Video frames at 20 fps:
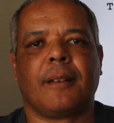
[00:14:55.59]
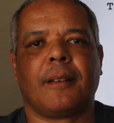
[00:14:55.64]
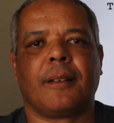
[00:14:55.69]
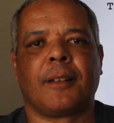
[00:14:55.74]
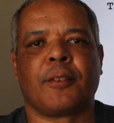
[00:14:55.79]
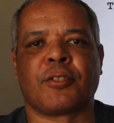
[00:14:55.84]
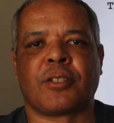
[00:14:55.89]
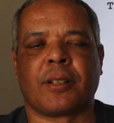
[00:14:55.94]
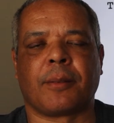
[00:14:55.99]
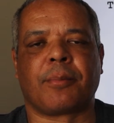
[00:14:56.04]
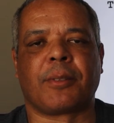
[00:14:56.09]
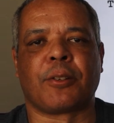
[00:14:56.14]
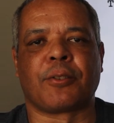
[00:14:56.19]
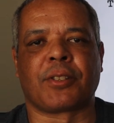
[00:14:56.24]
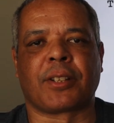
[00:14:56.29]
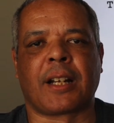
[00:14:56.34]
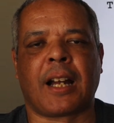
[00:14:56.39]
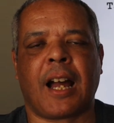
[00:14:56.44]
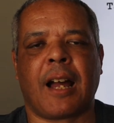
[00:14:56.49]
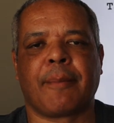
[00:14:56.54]
there's
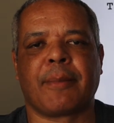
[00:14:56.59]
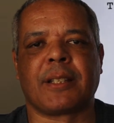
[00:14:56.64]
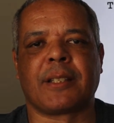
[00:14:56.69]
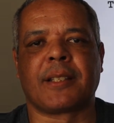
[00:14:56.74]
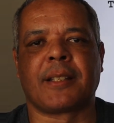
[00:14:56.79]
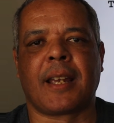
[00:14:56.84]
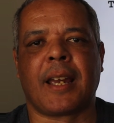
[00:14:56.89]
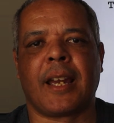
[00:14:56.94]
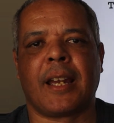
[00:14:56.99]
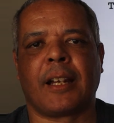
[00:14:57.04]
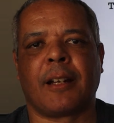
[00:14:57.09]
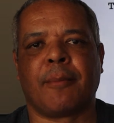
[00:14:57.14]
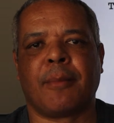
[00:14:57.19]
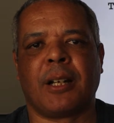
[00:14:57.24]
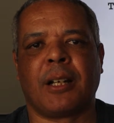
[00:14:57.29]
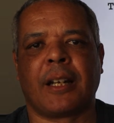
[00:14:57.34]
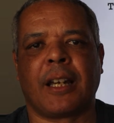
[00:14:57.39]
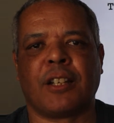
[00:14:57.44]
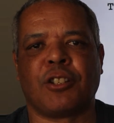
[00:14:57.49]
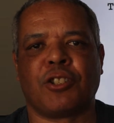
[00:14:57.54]
a common saying
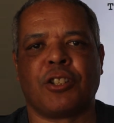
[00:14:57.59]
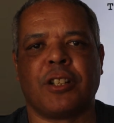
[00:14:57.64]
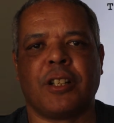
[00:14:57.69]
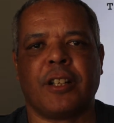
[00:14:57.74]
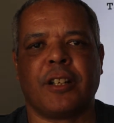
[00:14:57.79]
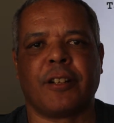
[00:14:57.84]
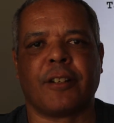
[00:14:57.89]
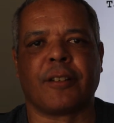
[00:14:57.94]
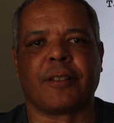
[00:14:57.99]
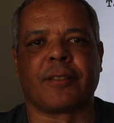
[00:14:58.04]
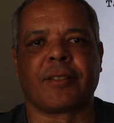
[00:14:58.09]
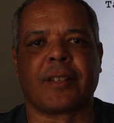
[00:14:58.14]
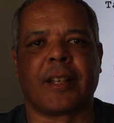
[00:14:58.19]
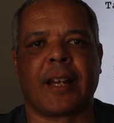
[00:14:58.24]
among engineers